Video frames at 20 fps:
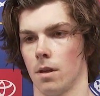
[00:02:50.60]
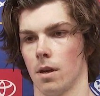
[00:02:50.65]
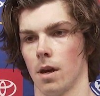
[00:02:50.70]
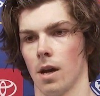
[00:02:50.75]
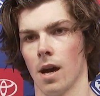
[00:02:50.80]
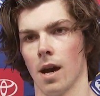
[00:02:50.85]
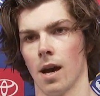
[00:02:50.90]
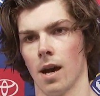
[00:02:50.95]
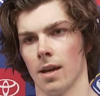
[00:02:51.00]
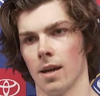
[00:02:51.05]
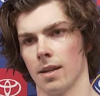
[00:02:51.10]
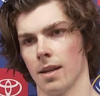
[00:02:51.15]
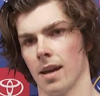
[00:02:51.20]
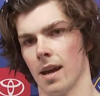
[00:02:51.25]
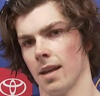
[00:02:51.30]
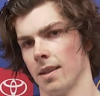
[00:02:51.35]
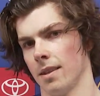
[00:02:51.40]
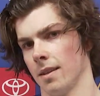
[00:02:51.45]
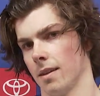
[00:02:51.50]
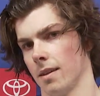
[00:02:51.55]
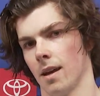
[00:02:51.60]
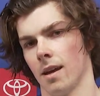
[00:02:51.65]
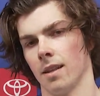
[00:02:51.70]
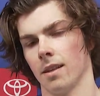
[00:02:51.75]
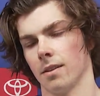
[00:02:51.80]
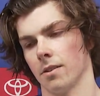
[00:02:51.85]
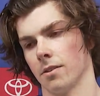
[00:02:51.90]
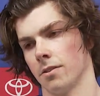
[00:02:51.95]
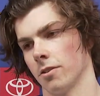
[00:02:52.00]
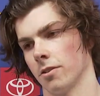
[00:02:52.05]
I
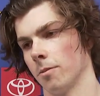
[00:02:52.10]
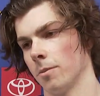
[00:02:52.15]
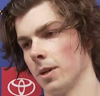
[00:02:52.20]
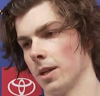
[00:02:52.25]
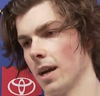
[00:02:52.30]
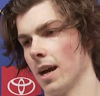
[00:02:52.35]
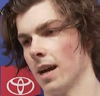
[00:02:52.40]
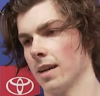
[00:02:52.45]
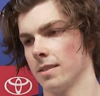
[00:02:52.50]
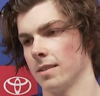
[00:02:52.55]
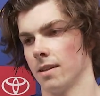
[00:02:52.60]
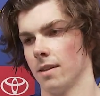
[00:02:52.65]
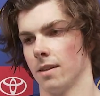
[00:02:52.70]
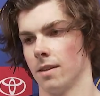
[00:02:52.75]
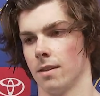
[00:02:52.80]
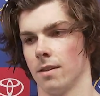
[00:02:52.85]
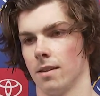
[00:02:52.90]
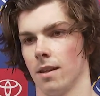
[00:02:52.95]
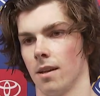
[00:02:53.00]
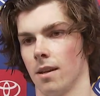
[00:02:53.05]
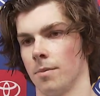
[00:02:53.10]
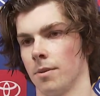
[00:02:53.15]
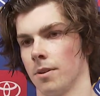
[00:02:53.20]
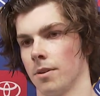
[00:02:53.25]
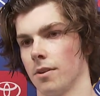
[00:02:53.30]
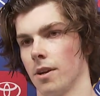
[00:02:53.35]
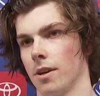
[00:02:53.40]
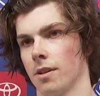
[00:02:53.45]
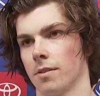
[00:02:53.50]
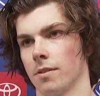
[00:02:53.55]
think there's so many guys that have been
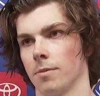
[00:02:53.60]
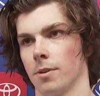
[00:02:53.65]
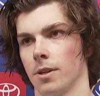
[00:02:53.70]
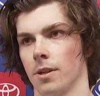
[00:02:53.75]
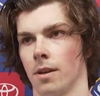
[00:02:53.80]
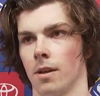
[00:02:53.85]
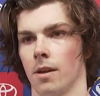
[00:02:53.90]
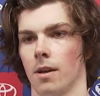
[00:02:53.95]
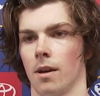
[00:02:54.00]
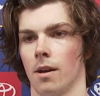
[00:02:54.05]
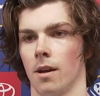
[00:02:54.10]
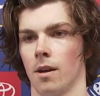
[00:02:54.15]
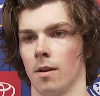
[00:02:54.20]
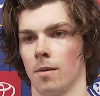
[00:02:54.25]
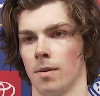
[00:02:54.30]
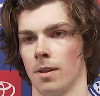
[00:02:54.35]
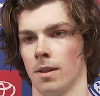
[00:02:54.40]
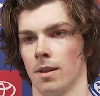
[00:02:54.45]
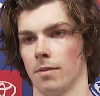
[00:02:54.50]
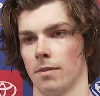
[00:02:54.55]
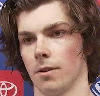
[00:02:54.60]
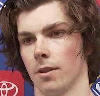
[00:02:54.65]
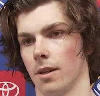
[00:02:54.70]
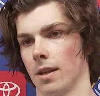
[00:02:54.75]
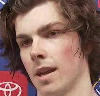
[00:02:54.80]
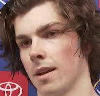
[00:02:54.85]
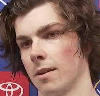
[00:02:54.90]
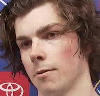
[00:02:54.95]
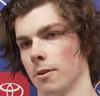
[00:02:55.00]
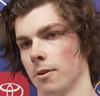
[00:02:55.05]
great to me. I think
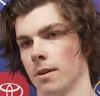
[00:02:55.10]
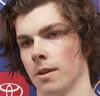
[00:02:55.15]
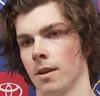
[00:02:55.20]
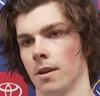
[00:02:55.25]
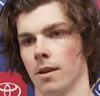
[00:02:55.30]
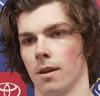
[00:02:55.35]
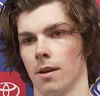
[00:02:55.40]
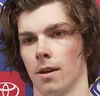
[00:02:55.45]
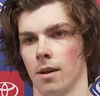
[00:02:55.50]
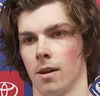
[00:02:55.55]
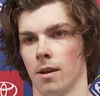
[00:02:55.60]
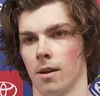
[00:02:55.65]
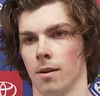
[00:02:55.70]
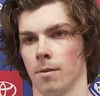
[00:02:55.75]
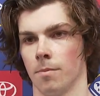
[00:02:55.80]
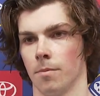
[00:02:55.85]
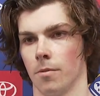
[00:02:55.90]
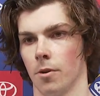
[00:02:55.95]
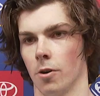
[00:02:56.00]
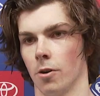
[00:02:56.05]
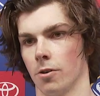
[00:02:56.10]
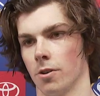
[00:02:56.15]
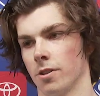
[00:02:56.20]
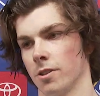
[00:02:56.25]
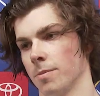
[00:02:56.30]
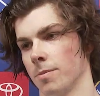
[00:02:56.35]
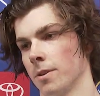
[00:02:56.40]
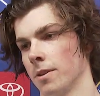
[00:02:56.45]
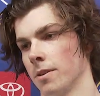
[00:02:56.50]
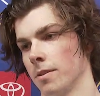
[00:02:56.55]
really anyone.
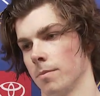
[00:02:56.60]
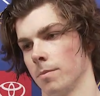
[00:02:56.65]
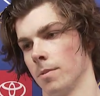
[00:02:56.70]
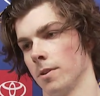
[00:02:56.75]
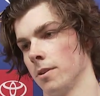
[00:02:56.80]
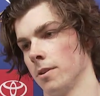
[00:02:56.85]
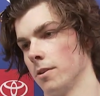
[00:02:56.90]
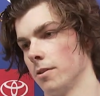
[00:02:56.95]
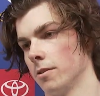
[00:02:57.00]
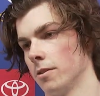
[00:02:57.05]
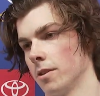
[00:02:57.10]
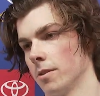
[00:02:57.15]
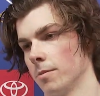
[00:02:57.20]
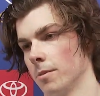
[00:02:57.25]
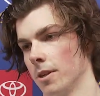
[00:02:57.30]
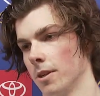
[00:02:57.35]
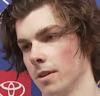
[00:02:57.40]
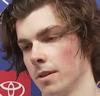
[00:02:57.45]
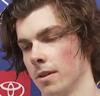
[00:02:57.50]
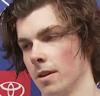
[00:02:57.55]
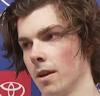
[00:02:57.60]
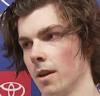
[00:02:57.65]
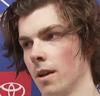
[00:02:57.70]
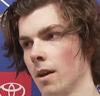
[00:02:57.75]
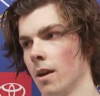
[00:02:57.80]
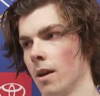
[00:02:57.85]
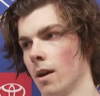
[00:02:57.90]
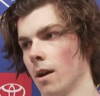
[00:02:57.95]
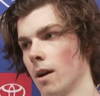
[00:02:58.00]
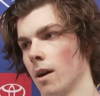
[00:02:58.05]
Oki's been huge to me and
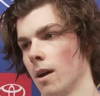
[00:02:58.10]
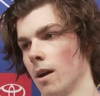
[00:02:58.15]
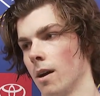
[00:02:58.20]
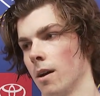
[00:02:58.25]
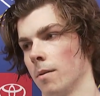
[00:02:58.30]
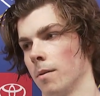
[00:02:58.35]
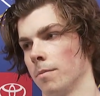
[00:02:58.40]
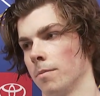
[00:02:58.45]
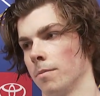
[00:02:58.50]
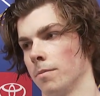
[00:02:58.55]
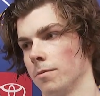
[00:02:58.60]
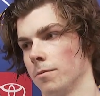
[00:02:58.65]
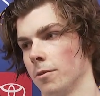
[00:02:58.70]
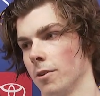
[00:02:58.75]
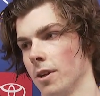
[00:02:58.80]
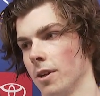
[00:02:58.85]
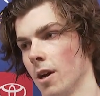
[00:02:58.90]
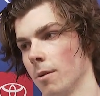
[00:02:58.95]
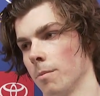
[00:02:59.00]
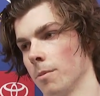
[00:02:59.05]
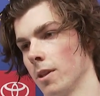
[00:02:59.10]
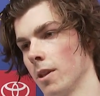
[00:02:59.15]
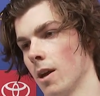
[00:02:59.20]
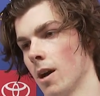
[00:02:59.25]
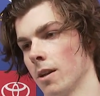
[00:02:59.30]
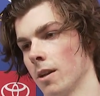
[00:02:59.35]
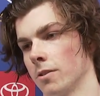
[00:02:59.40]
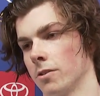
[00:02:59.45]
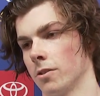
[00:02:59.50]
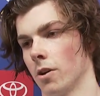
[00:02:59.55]
really helped me a
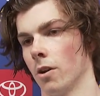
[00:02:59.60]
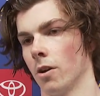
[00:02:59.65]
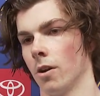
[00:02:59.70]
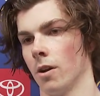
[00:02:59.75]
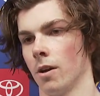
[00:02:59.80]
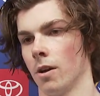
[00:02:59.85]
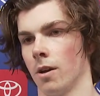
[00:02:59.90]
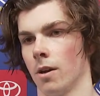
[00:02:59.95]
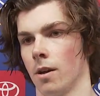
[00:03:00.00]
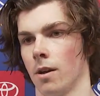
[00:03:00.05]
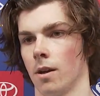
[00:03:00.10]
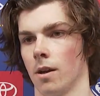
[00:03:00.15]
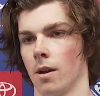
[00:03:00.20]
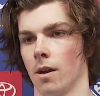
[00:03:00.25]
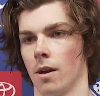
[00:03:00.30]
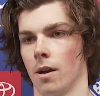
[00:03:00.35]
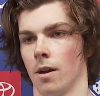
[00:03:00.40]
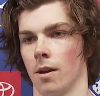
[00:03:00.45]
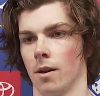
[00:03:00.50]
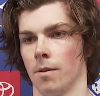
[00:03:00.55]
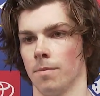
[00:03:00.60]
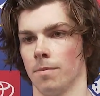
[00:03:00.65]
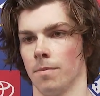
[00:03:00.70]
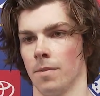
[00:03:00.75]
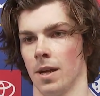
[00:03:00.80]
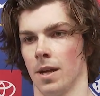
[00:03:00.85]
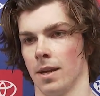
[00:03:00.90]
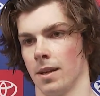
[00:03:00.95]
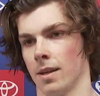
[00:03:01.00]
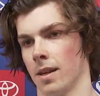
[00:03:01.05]
lot. So
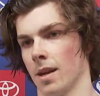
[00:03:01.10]
I think